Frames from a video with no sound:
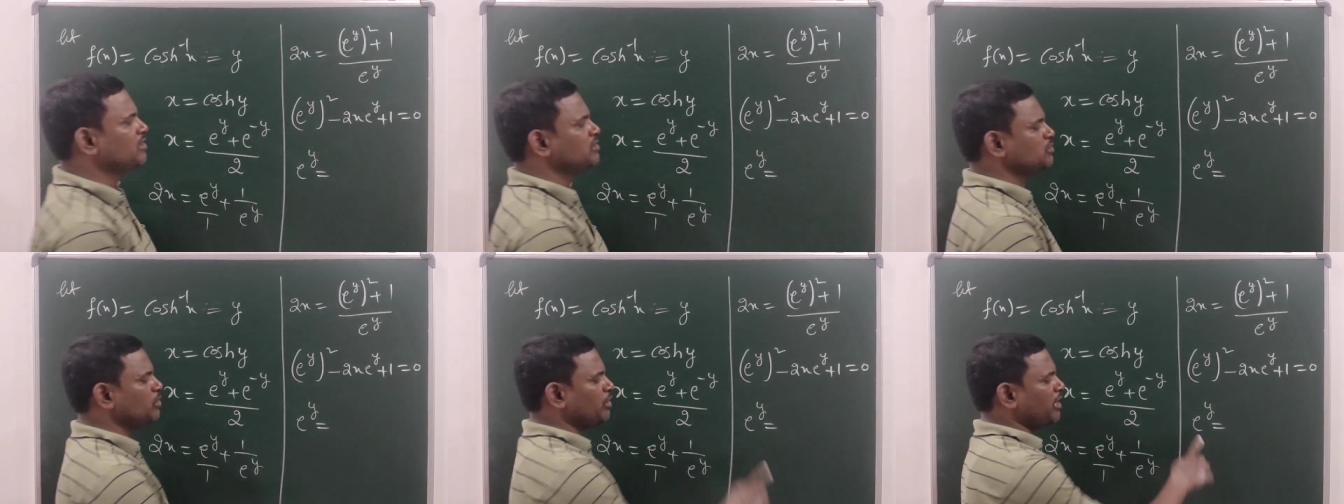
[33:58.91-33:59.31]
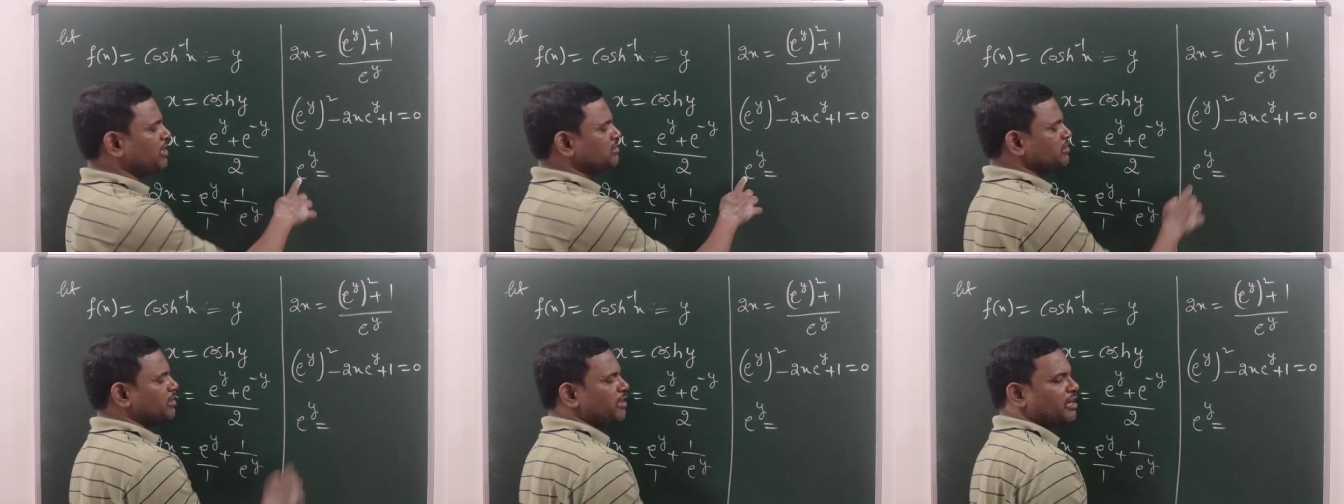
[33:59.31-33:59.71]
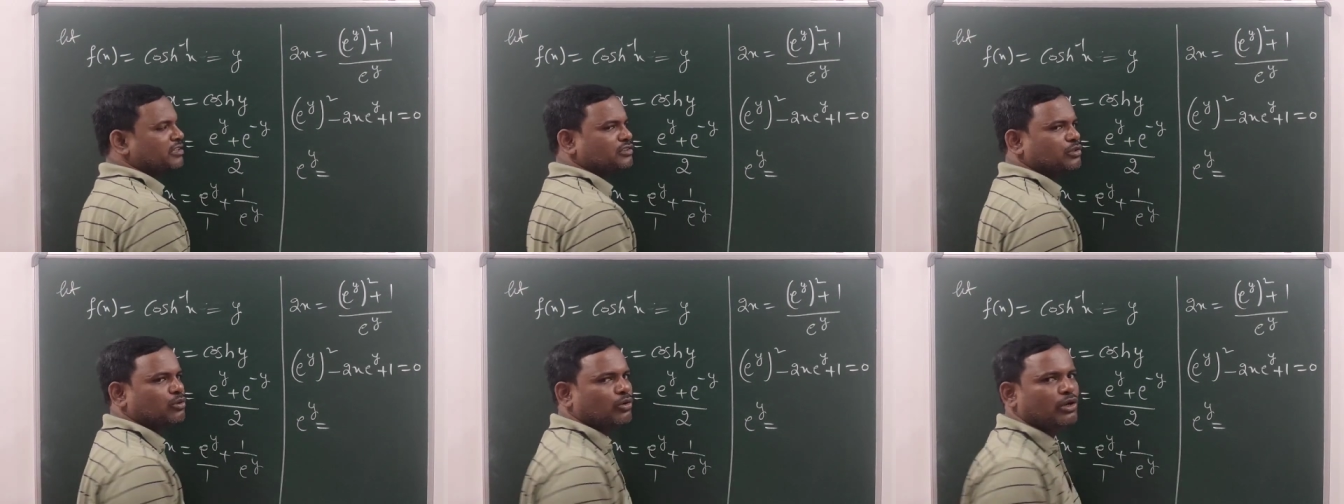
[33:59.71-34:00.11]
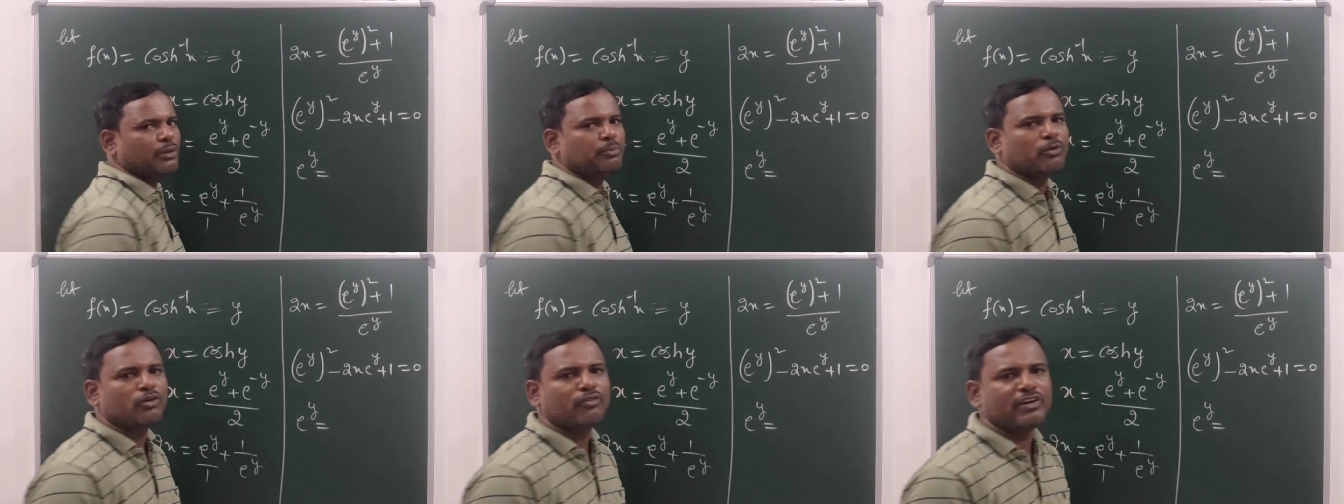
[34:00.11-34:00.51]
So as you know,
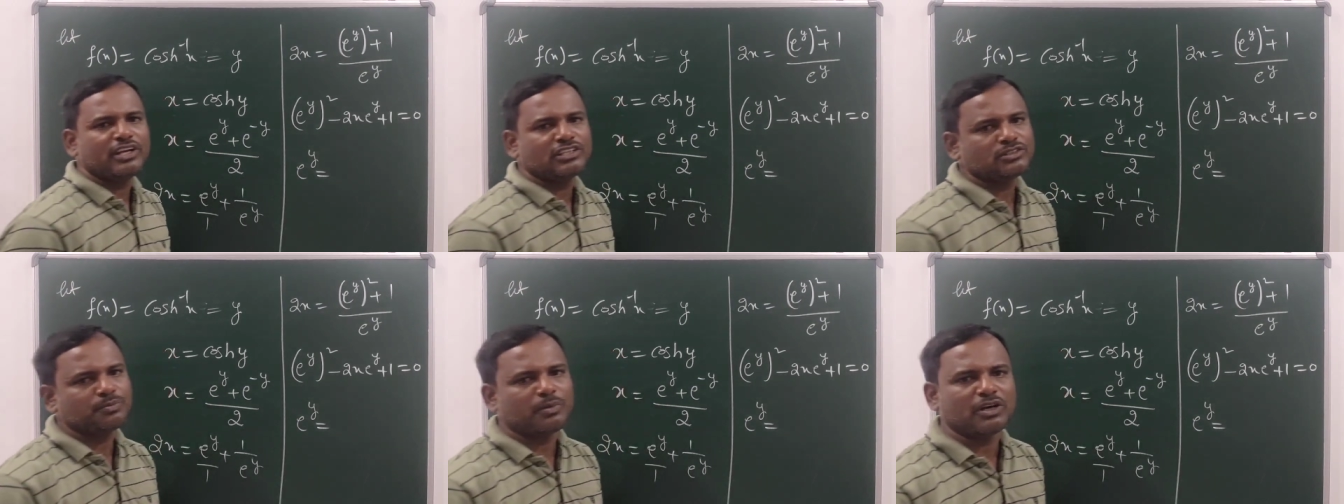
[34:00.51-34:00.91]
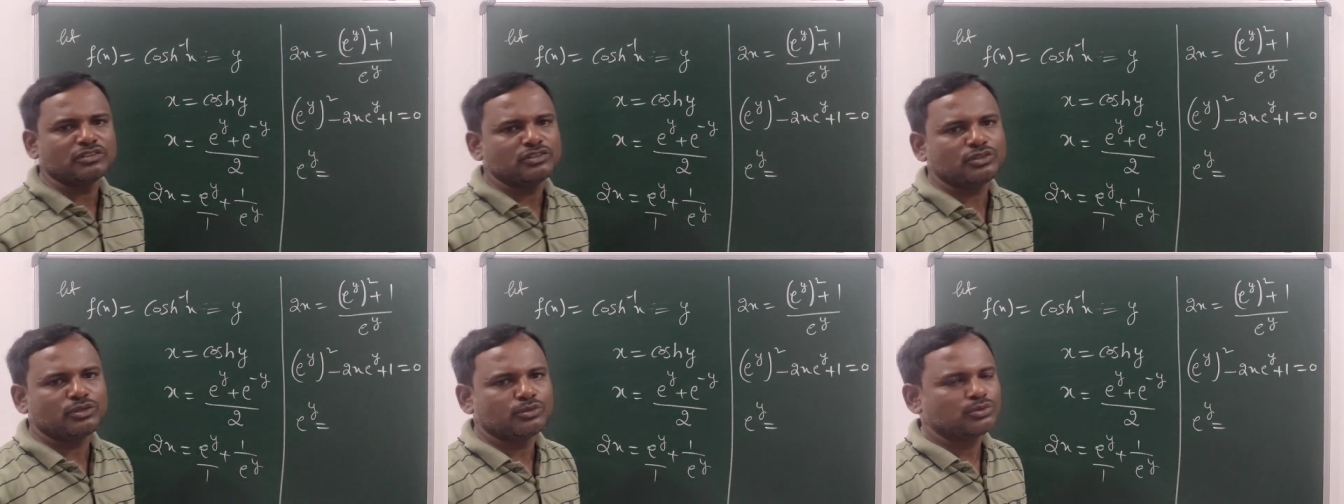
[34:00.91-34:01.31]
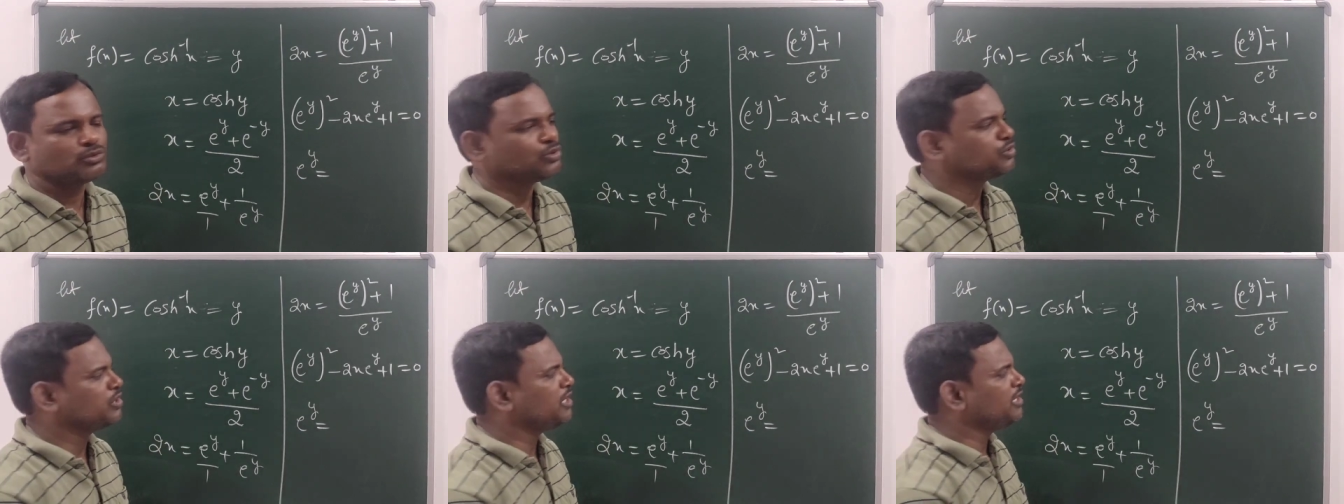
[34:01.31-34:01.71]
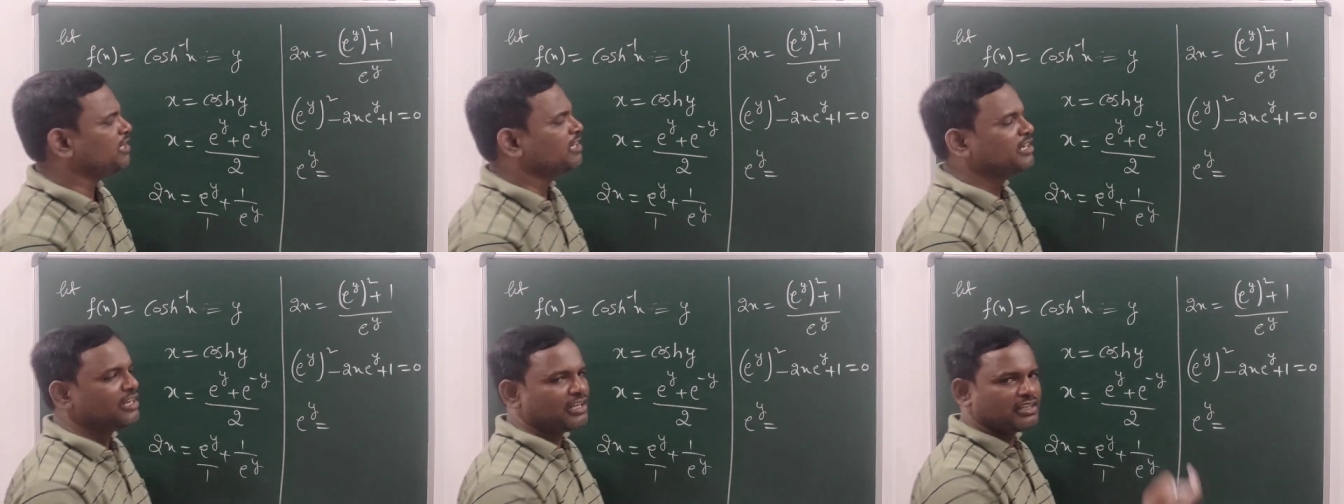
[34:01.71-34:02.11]
e power y is positive, so
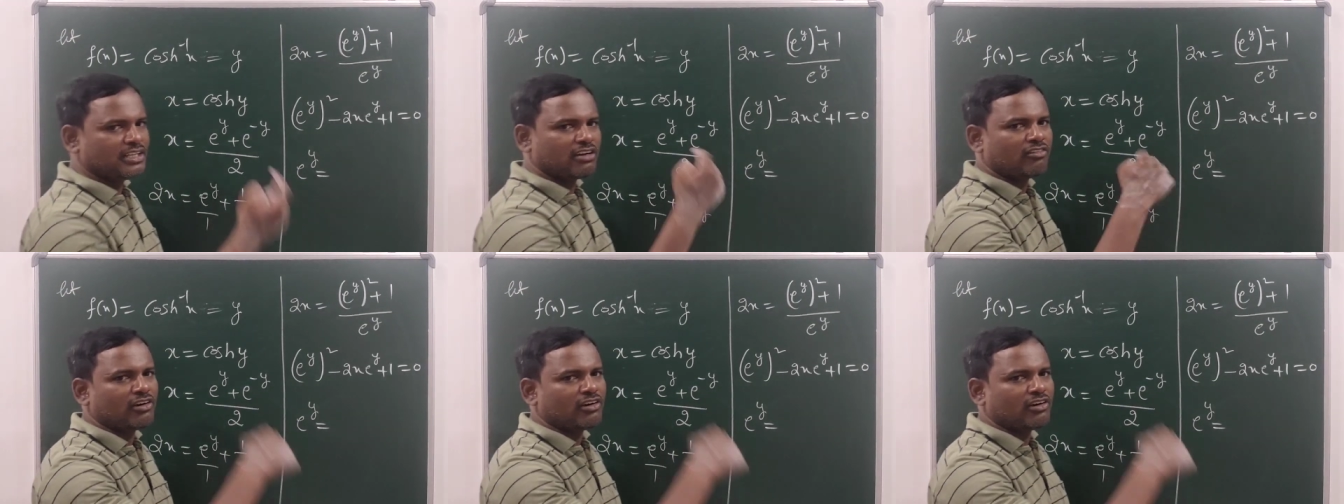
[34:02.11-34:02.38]
that in the